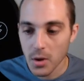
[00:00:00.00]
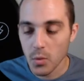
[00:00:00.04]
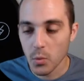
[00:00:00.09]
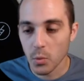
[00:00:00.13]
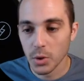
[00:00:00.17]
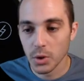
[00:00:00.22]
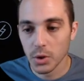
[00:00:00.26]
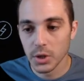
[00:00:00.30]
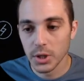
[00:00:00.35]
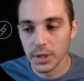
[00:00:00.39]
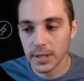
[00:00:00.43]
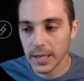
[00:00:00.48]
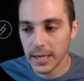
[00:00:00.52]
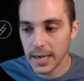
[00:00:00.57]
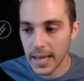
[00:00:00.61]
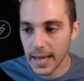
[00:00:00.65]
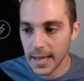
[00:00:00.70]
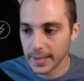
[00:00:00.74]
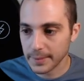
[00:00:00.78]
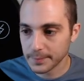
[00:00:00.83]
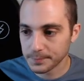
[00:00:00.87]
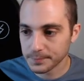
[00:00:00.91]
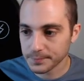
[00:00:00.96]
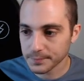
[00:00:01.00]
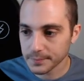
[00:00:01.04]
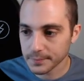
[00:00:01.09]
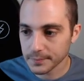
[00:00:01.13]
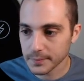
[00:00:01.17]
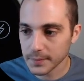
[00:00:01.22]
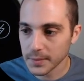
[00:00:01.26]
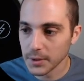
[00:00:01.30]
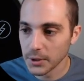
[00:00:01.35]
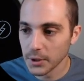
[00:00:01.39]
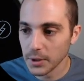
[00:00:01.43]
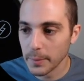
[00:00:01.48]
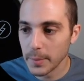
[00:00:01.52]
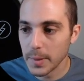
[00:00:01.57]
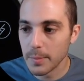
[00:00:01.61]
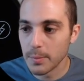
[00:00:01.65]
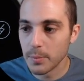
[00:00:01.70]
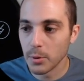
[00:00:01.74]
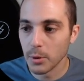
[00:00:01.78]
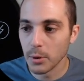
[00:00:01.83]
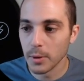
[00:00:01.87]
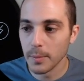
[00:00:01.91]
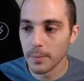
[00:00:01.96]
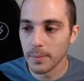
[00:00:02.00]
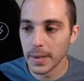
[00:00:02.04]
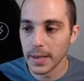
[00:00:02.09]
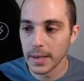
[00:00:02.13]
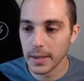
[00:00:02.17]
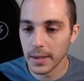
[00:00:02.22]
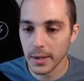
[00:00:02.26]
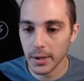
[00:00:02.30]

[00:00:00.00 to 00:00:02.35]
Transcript: we're looking at, here, let me pull up my